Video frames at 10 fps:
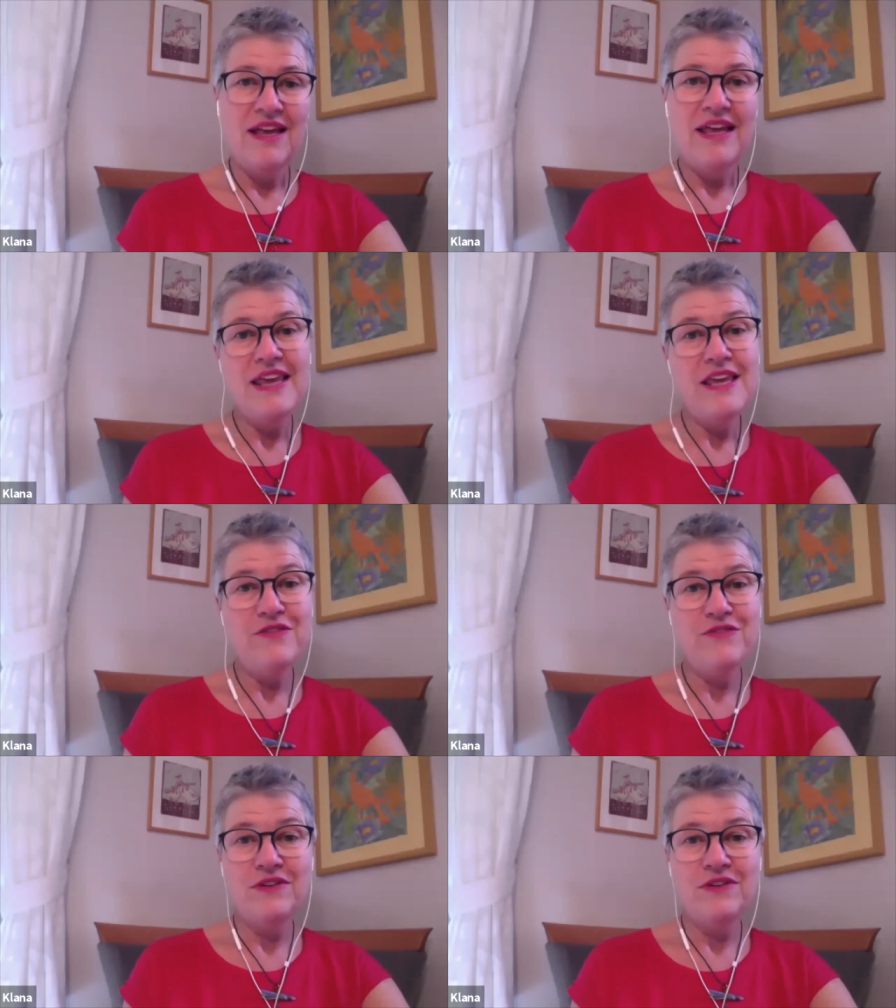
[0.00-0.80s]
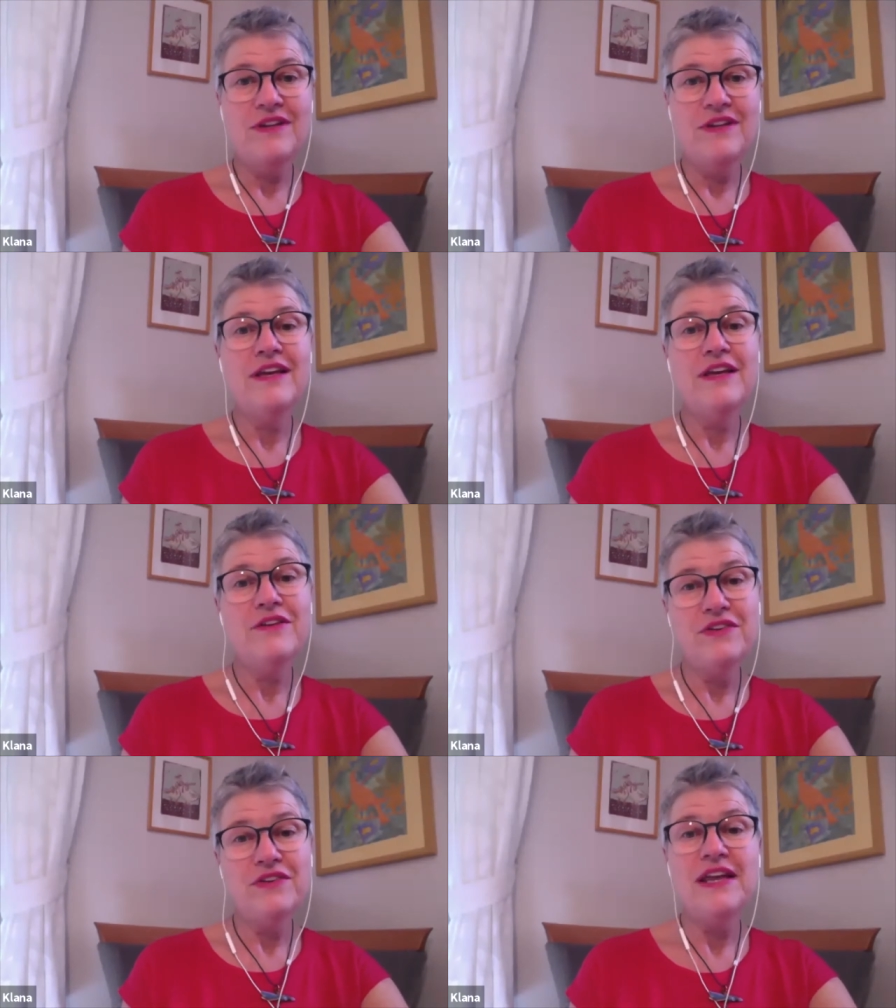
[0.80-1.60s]
even
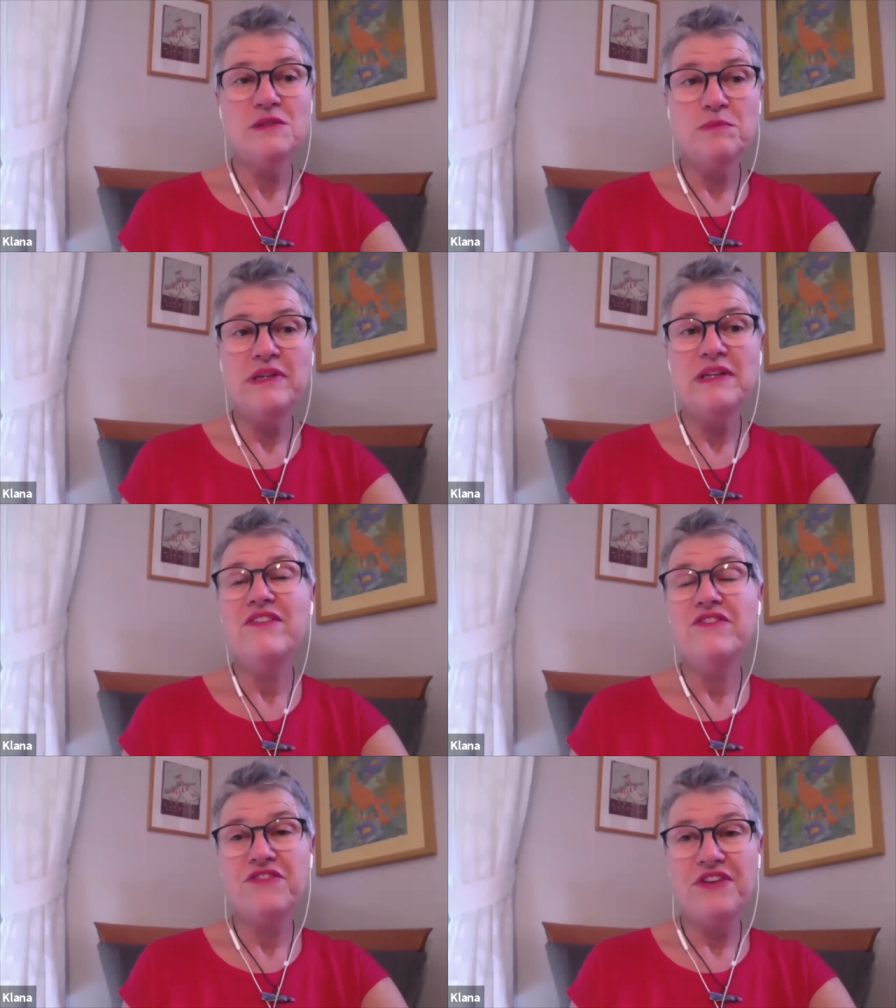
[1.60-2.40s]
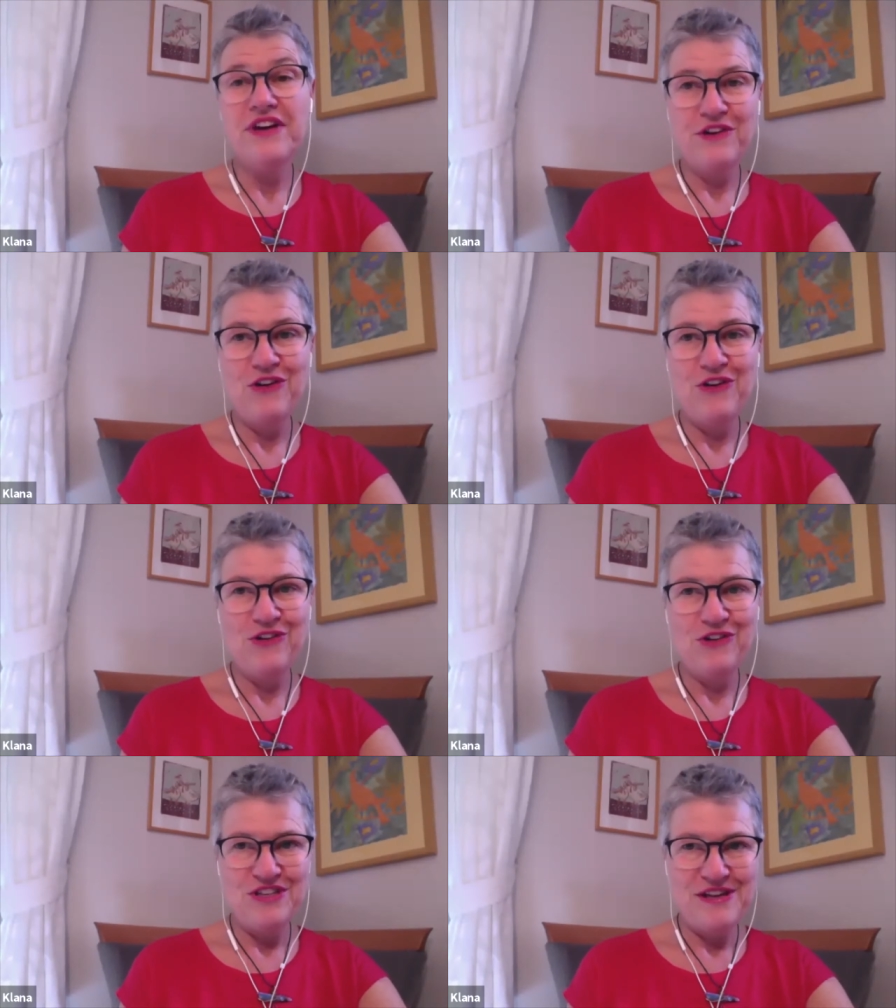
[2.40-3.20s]
if it has been a very long
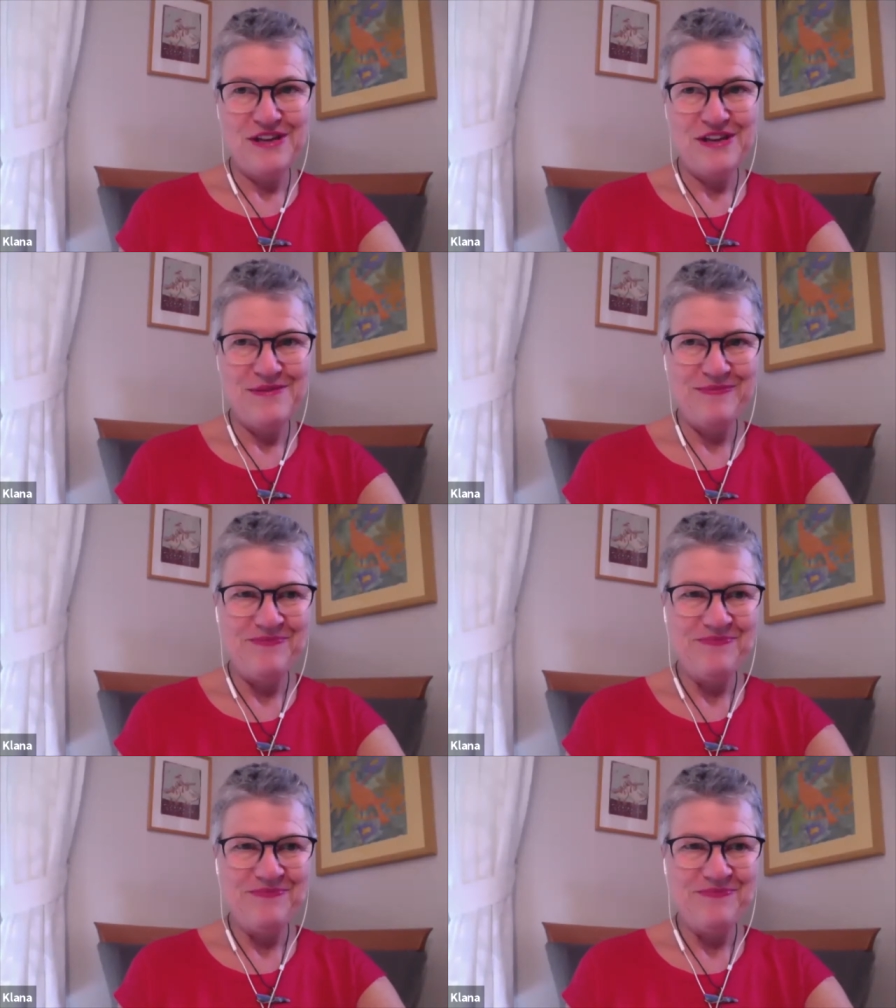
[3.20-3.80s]
time.